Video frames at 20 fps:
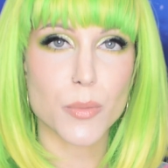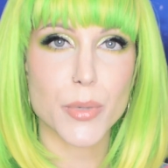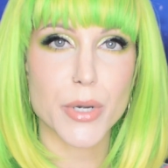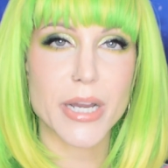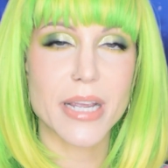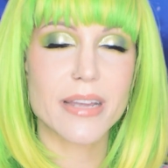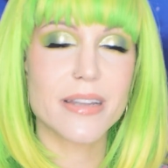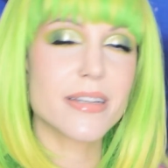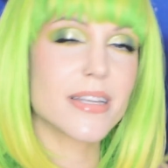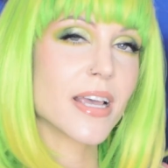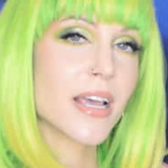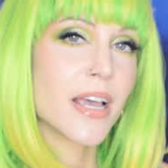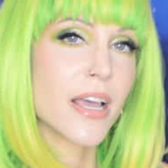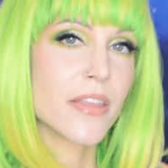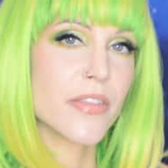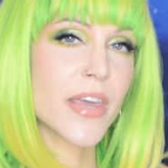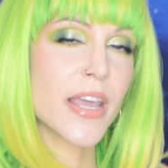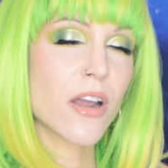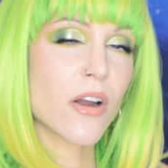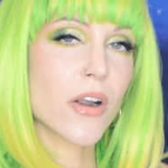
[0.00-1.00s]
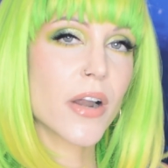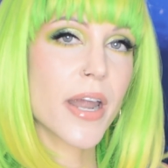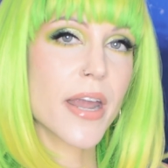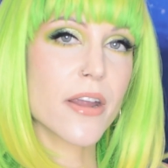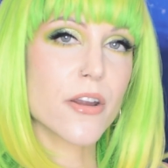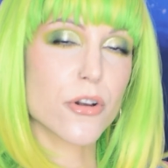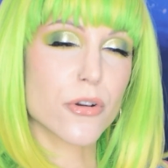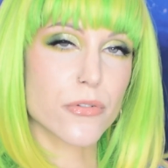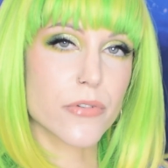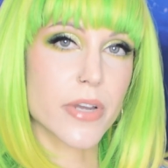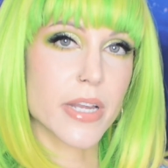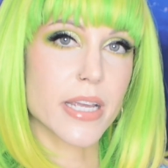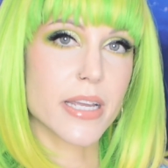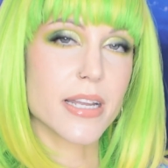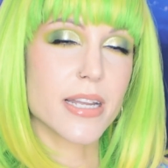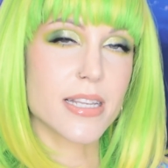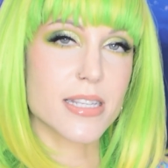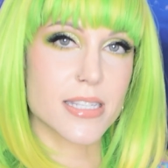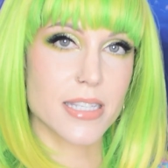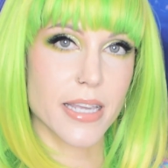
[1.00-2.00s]
brand, they are a Korean
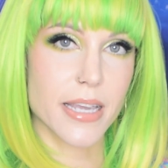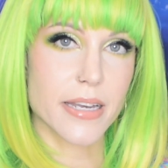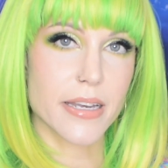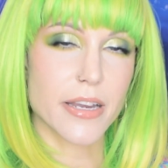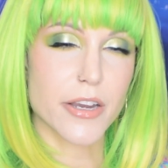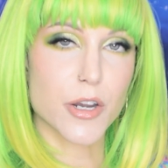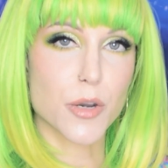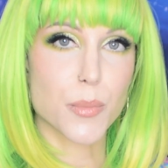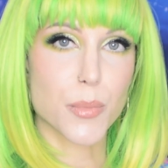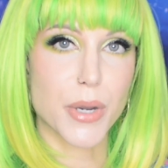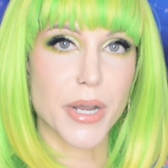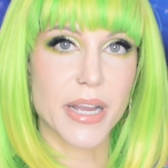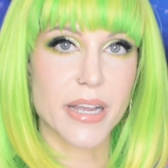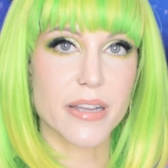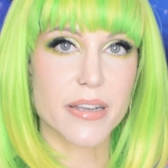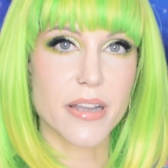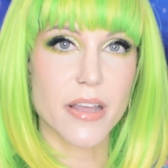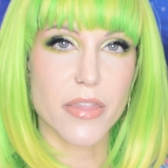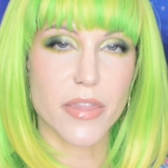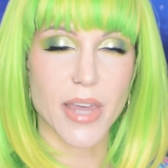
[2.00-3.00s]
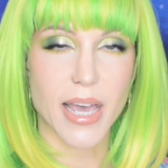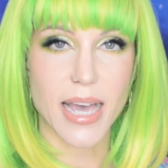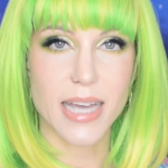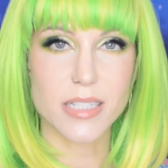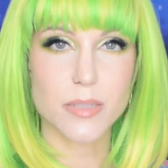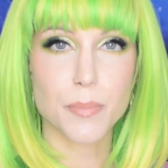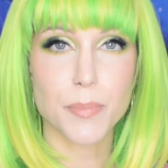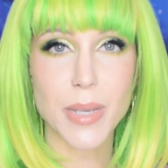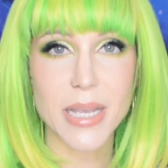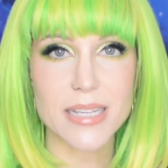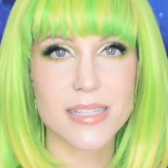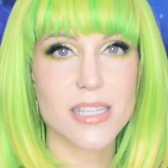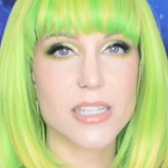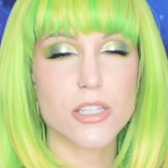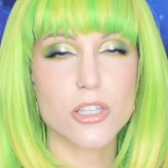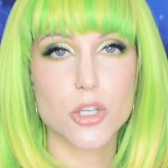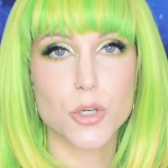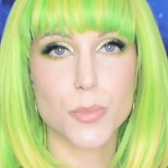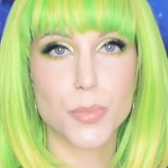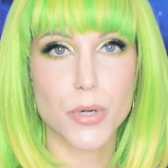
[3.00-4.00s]
skincare brand that
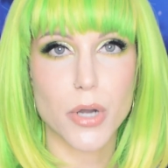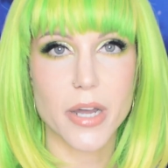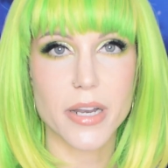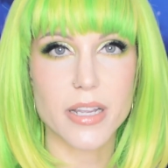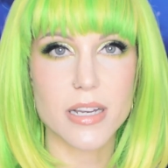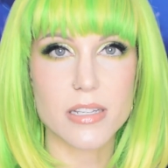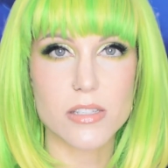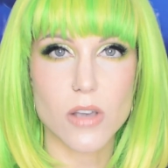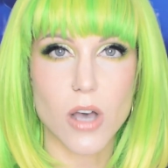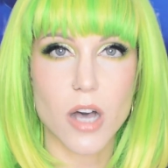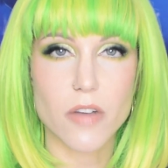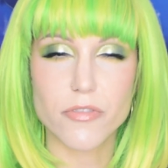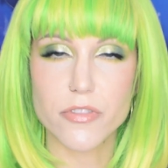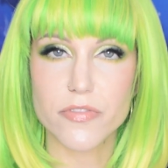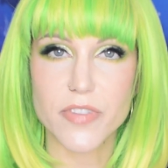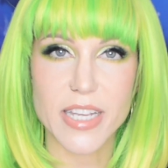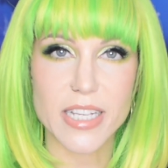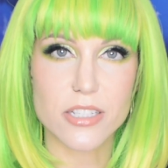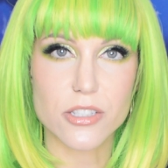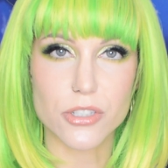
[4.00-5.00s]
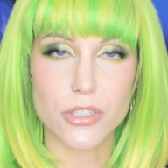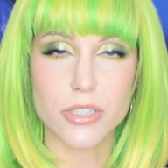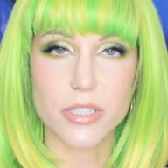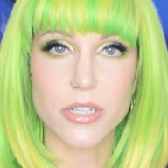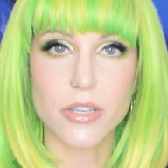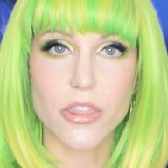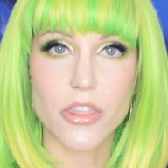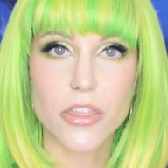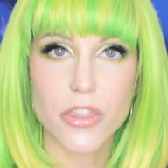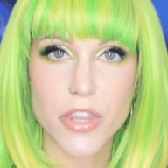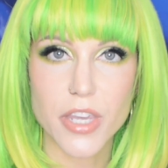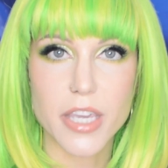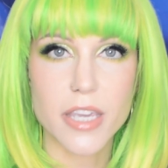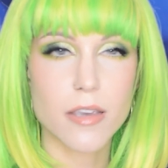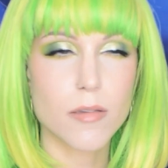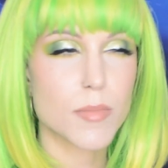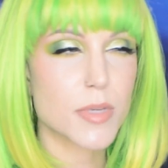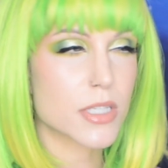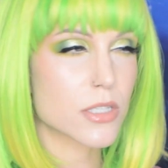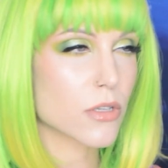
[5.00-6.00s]
bases their products off of a certain
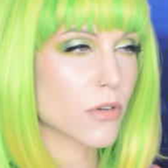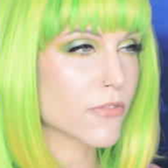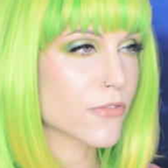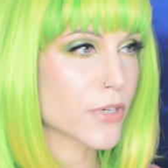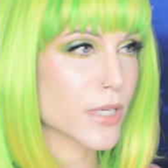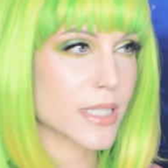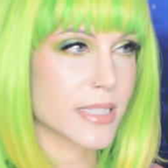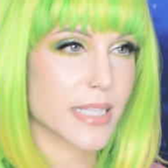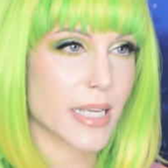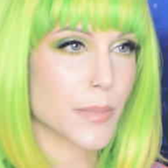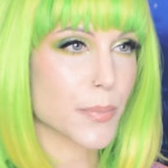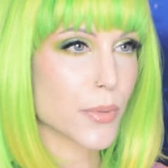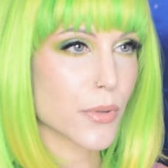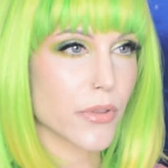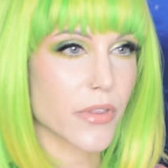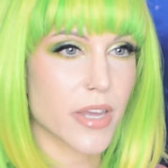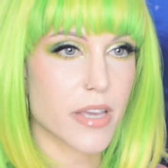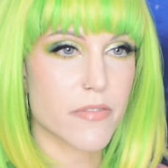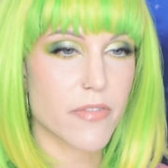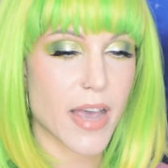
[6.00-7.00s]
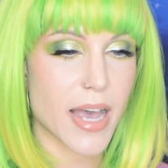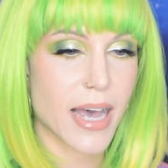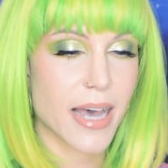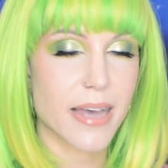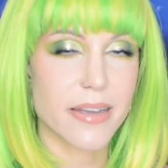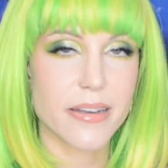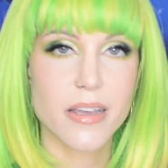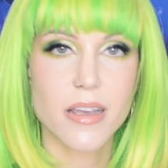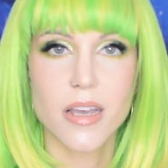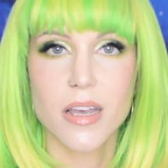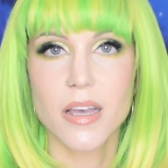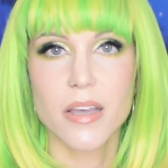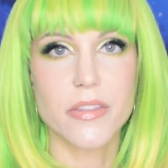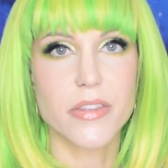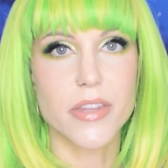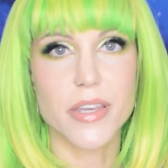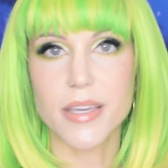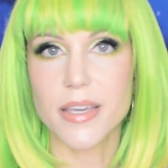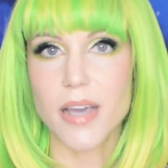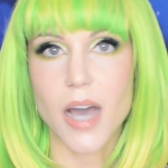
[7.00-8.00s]
theme. So for example, they've had
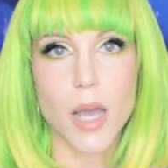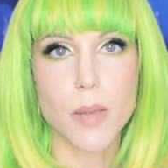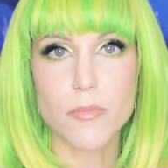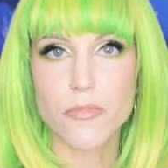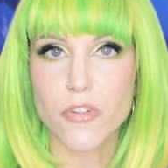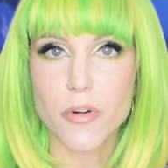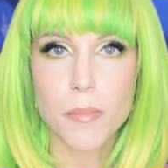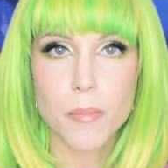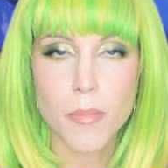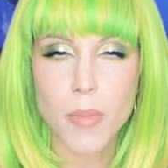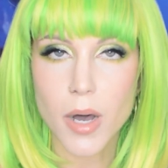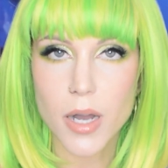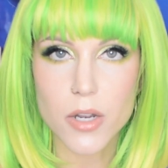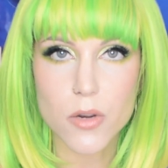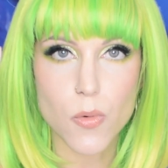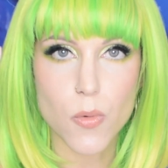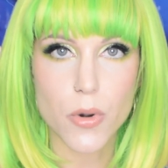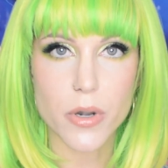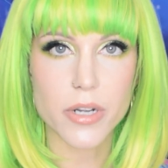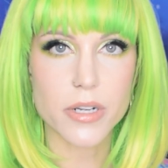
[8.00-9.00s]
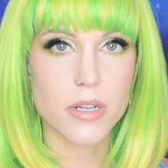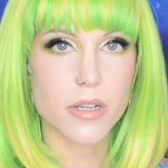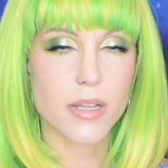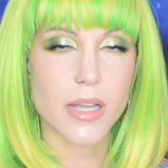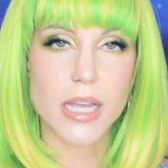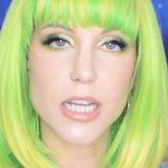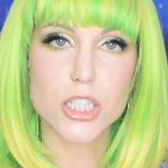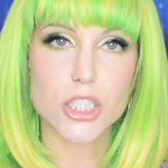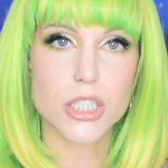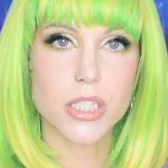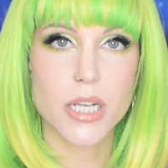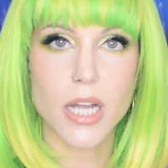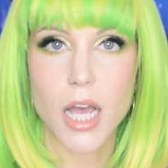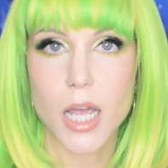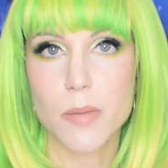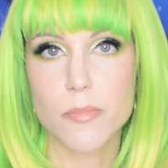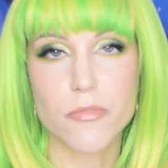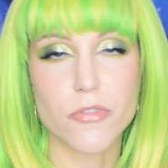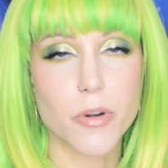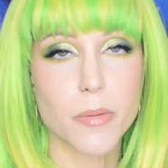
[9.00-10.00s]
the I'm From mugwort collection,
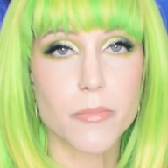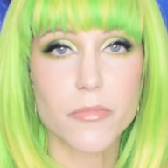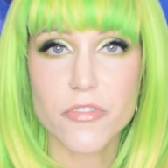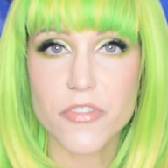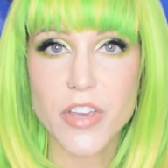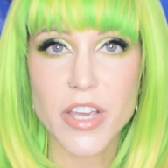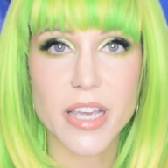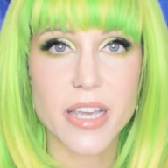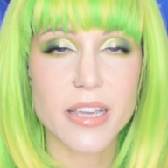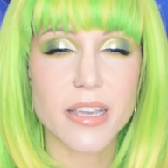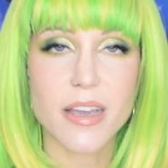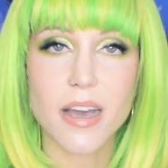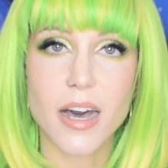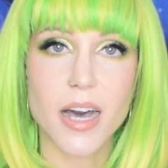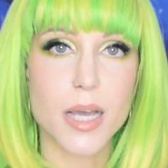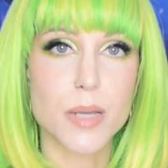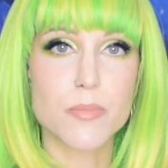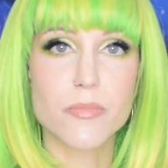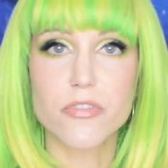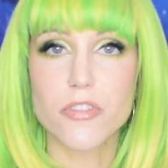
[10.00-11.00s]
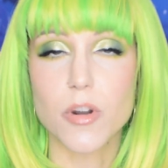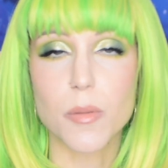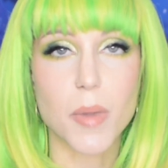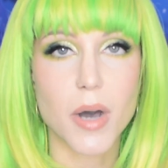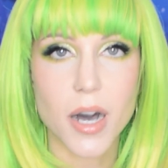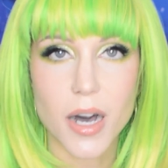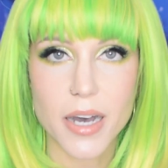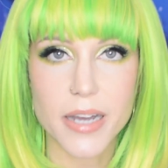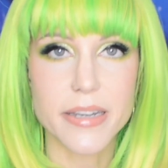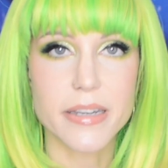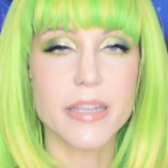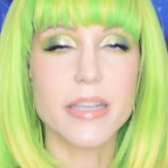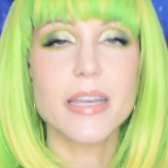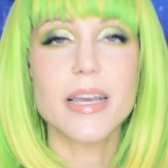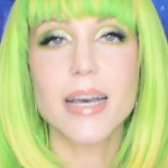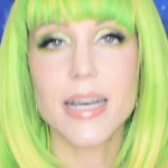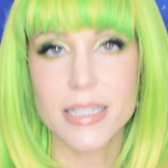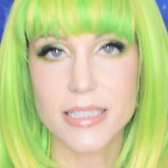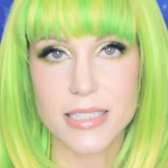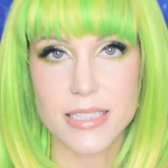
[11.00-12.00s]
I'm From fig, I'm From honey,
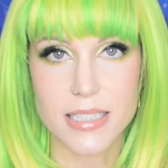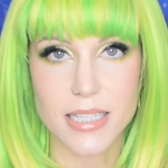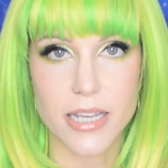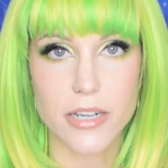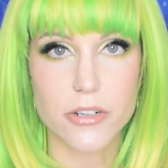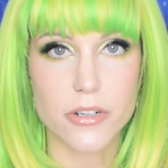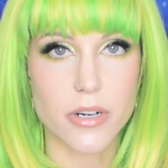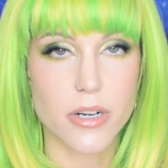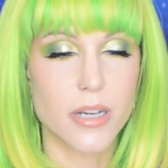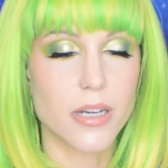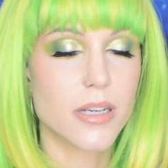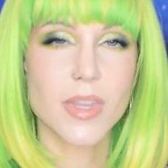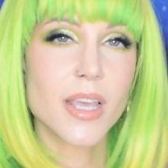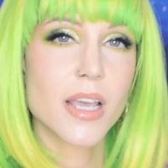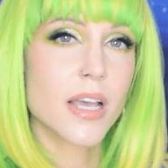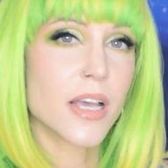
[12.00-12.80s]
etc.